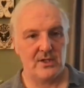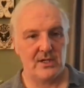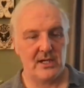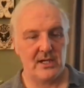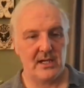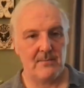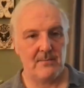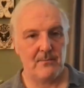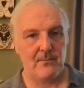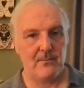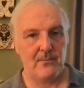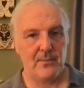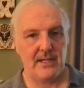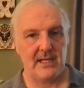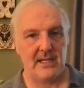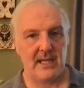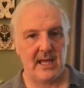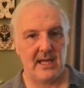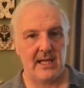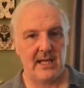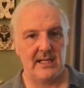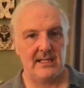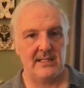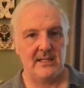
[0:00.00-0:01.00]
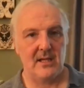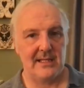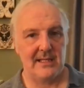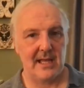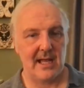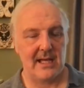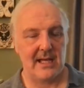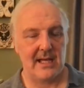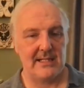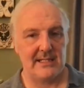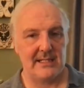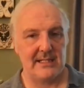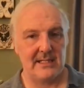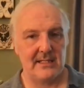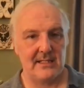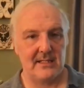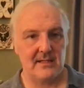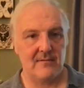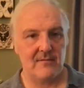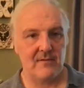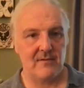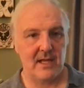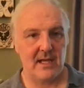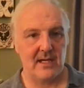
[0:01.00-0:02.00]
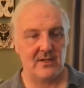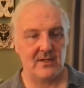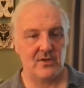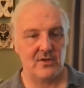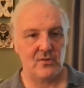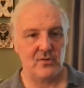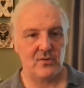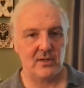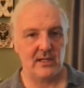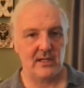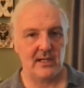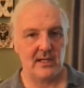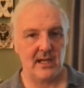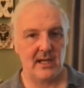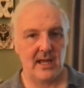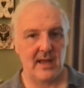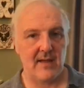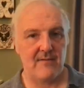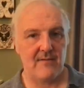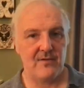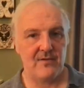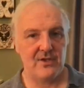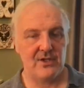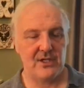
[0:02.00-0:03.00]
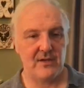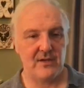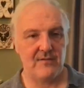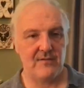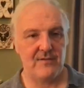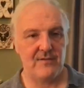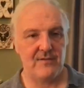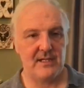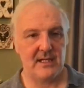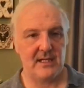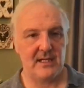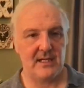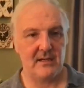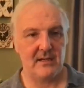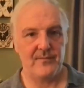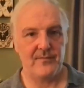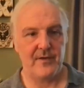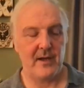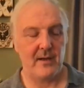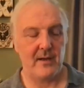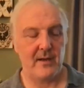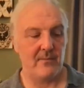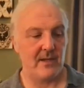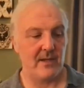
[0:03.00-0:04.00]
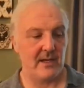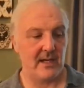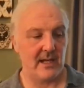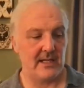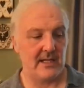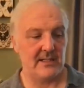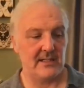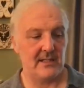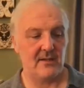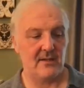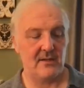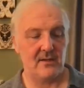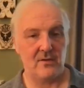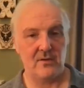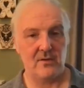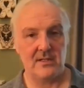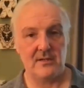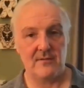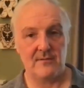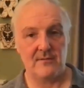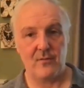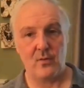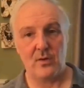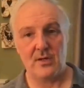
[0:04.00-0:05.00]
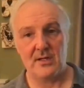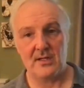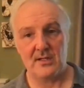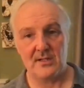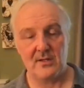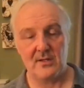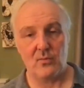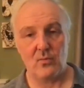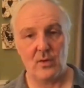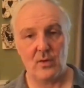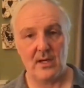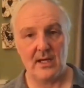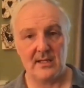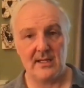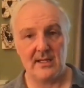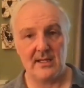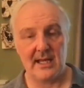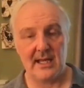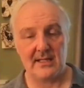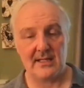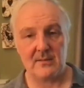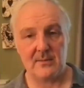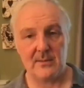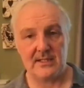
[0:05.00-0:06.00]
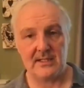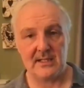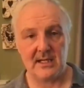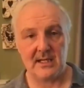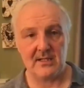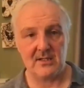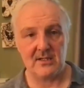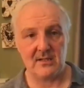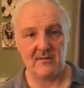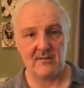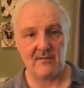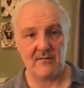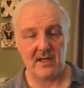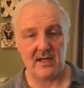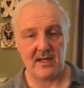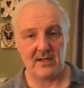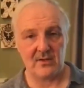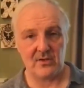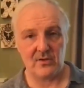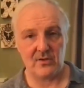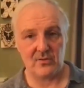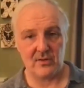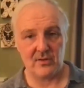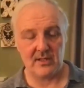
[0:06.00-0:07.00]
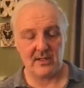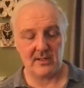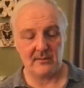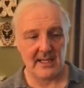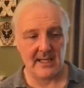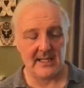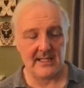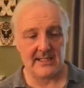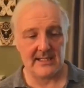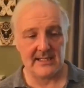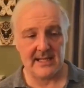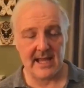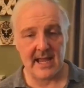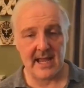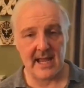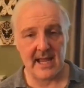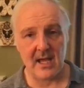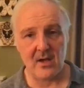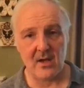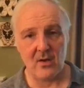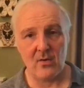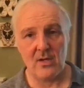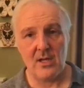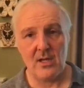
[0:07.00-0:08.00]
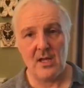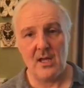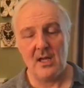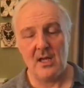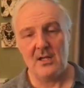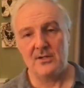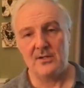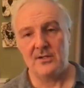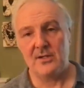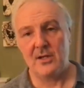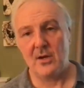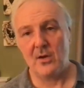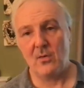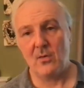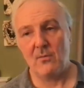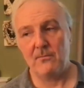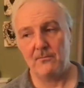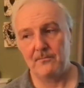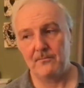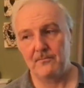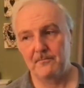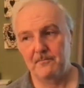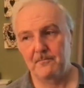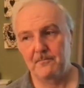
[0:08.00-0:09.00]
ship because the ideas of luxury have shifted from the 1930s and 40s to what the expectation of luxury is now. So